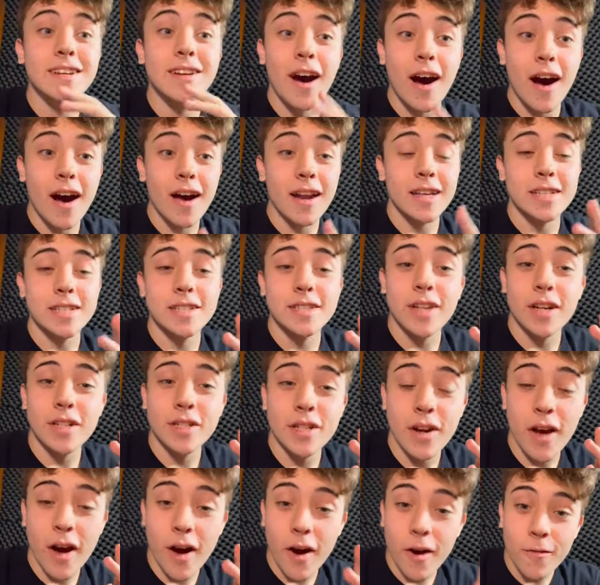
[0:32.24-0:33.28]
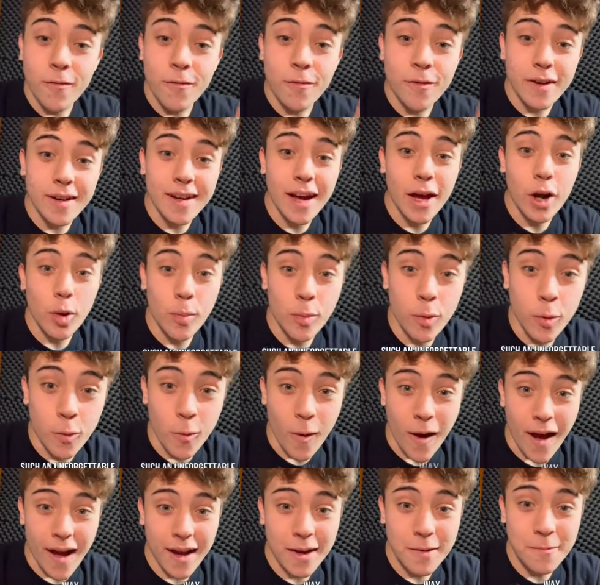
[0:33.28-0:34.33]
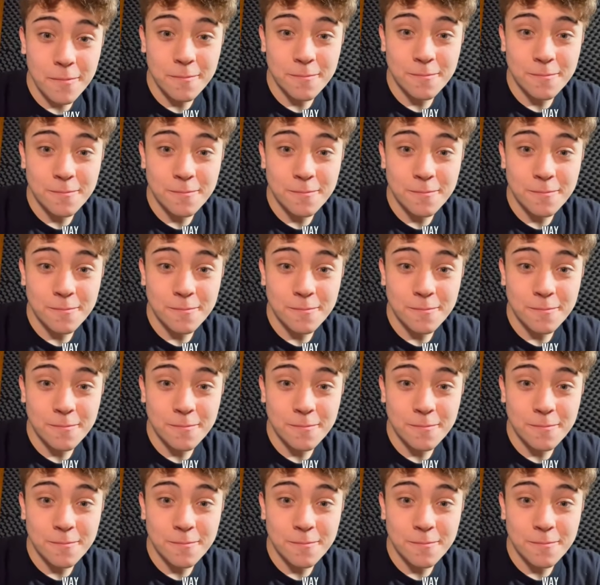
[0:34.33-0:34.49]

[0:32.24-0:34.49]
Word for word: God in such an unforgettable way